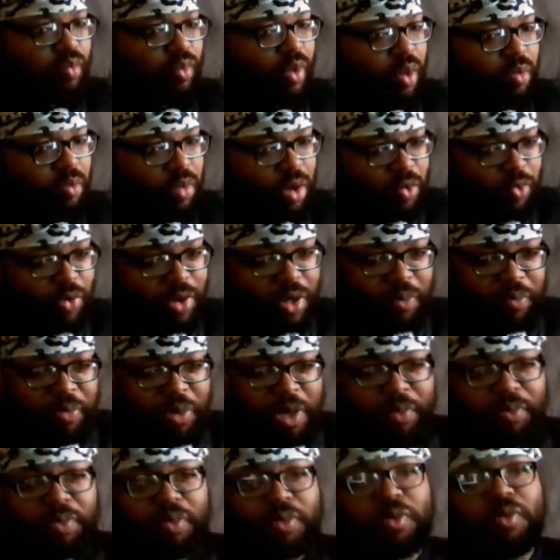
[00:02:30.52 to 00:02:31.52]
but when the
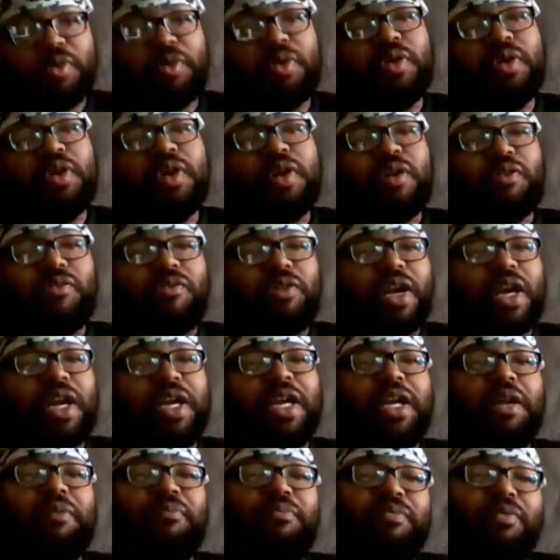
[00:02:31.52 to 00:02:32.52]
people
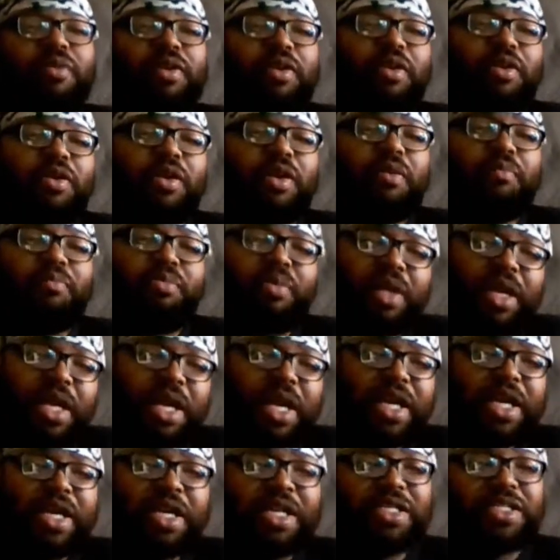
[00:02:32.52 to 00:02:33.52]
around it, you know, that
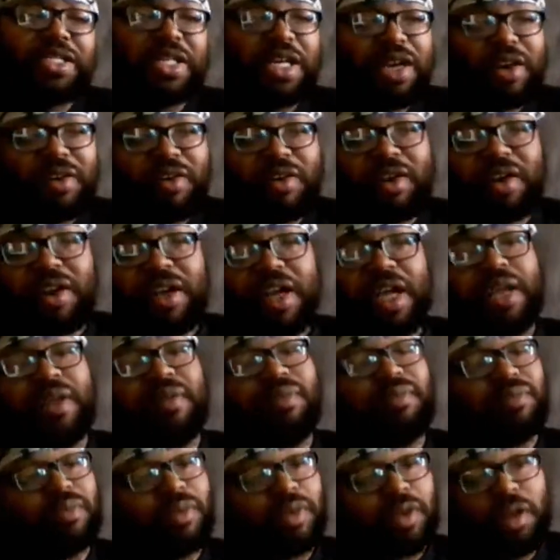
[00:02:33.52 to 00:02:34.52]
played in this era, like
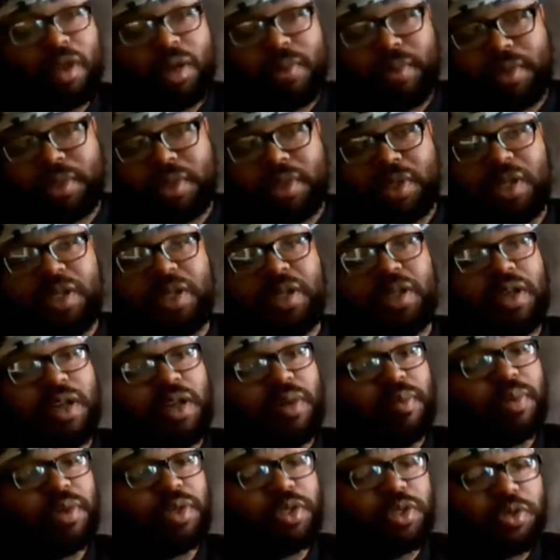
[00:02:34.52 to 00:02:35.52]
the number the
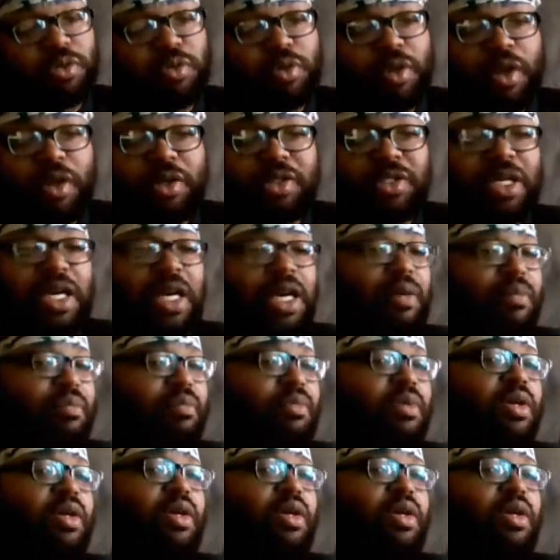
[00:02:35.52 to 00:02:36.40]
number two all-time